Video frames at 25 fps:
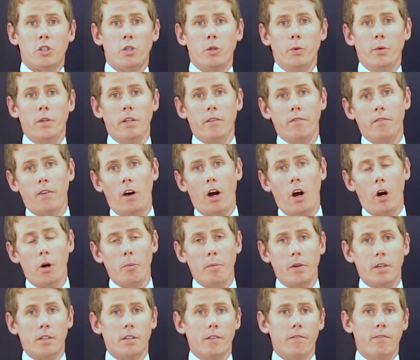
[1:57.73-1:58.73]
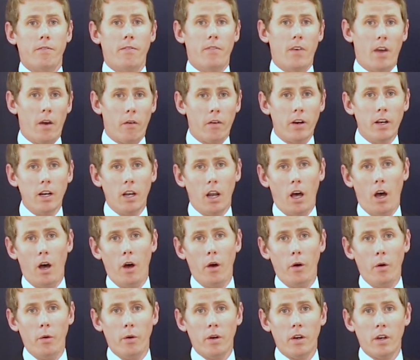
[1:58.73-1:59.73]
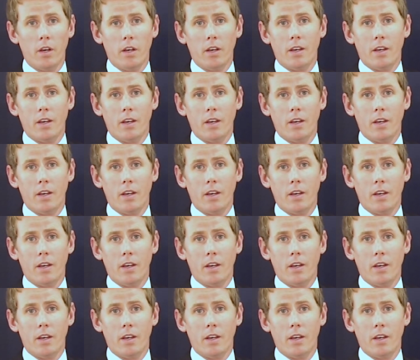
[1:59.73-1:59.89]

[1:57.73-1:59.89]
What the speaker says: to an environment of very low